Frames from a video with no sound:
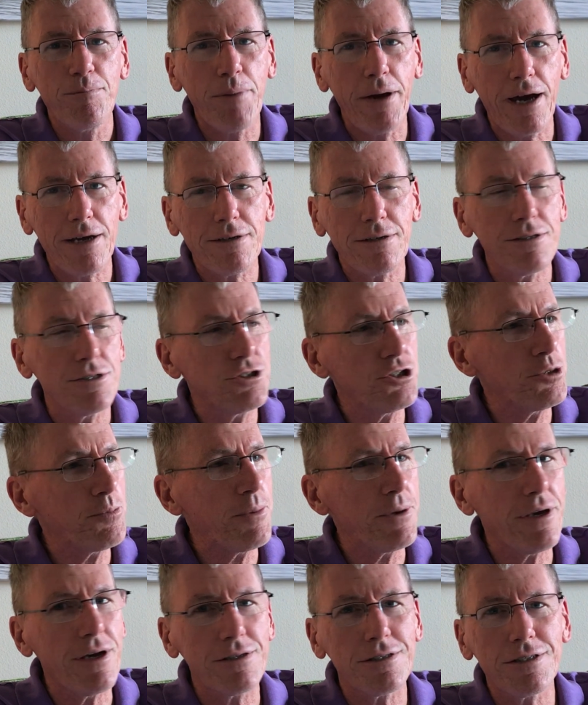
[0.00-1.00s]
back to the
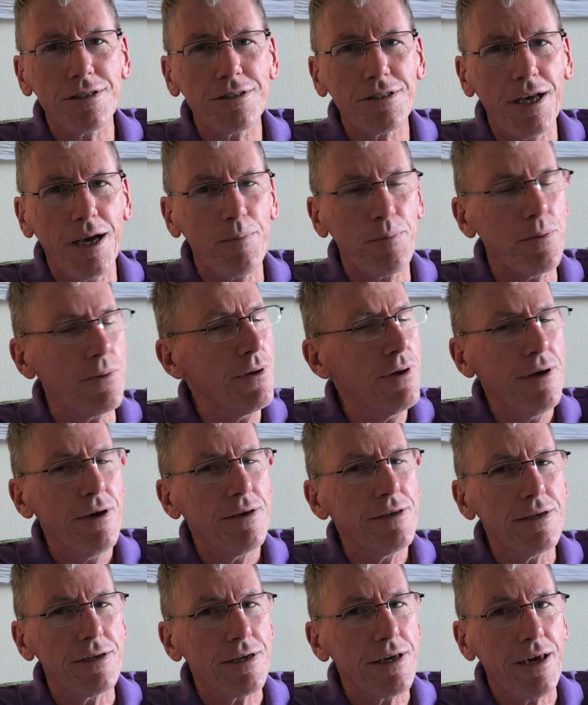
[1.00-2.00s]
GPS example,
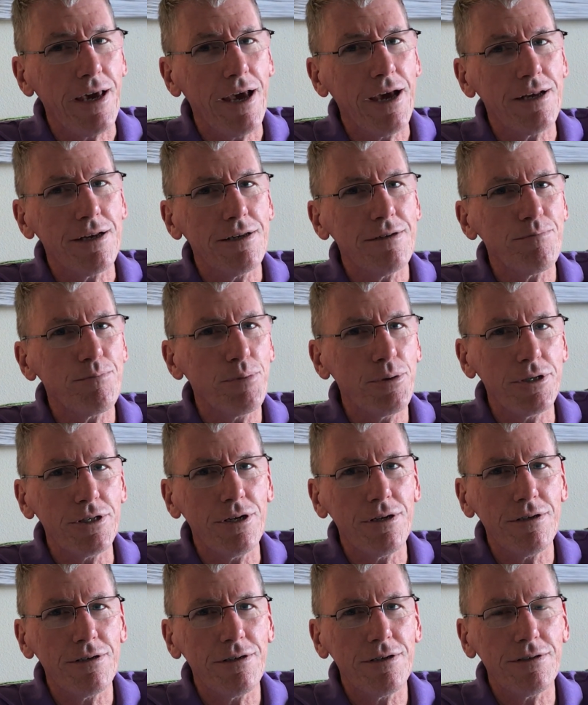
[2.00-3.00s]
you can't
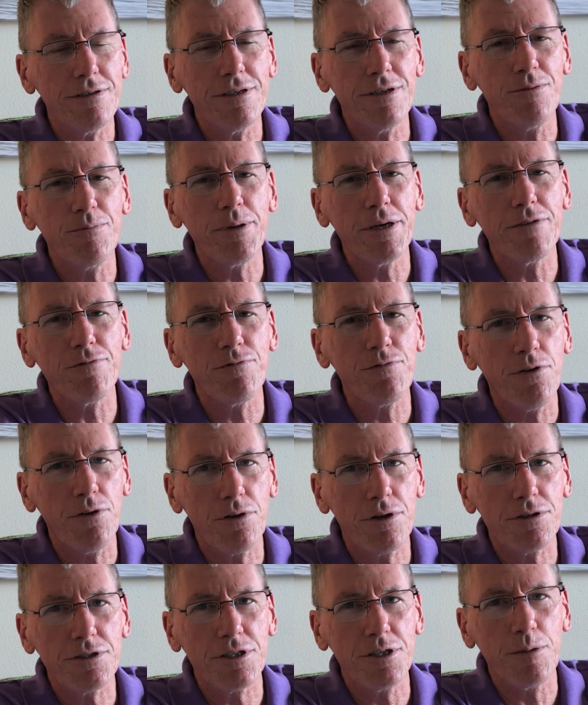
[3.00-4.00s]
put, be in
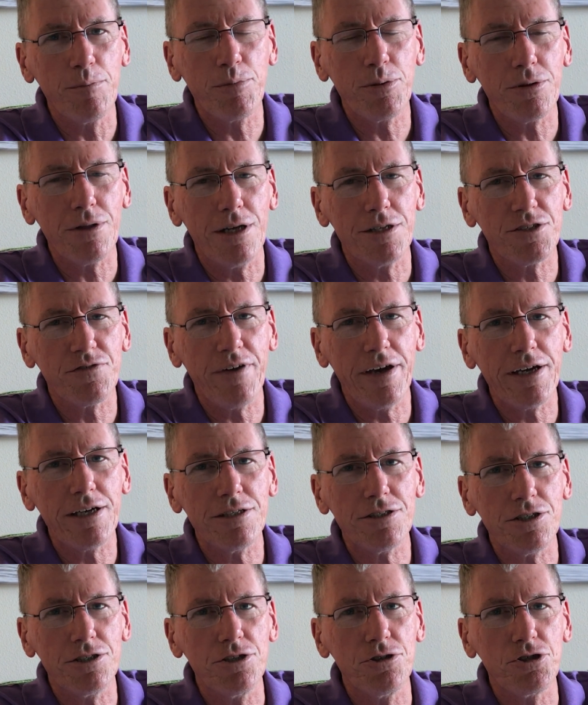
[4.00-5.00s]
Fullerton and put Las
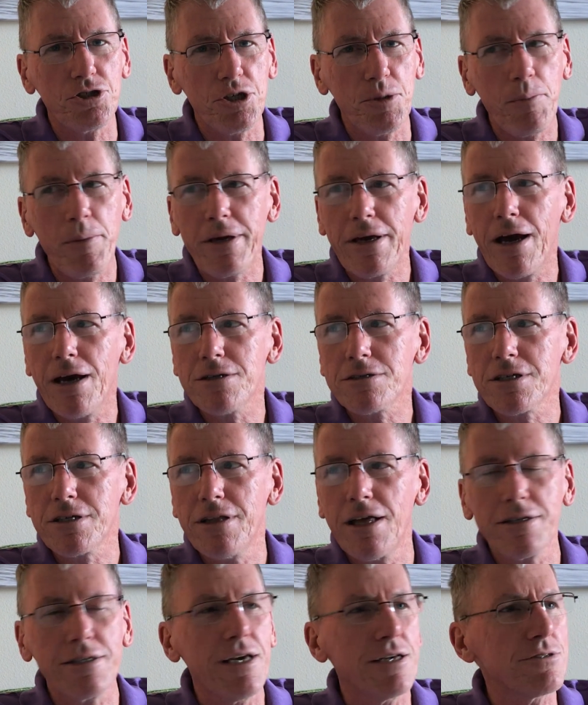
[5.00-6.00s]
Vegas in your GPS
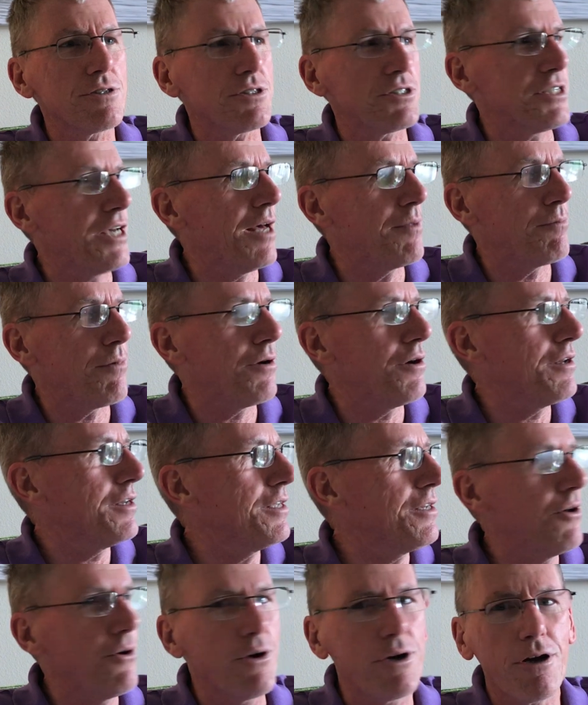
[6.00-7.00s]
and then get to San
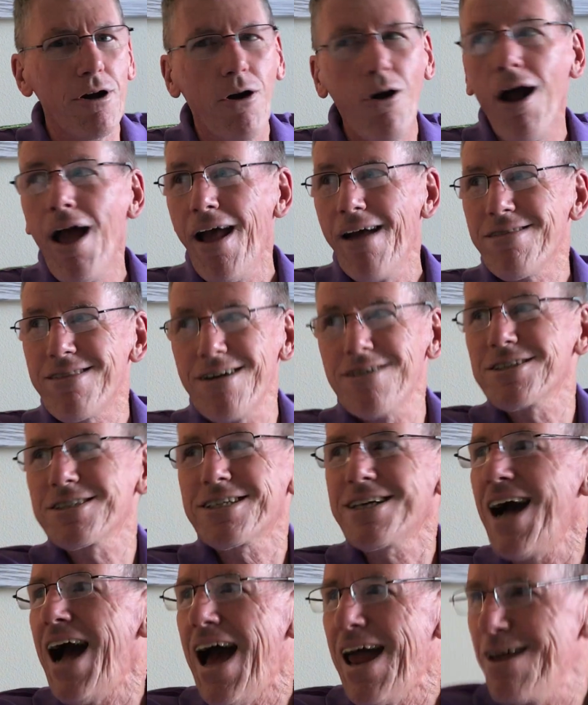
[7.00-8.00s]
Bernardino and go,
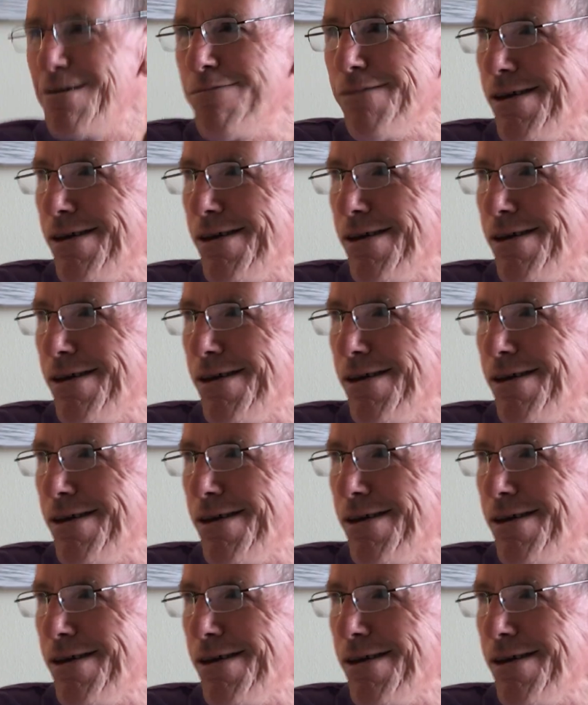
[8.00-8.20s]
there's got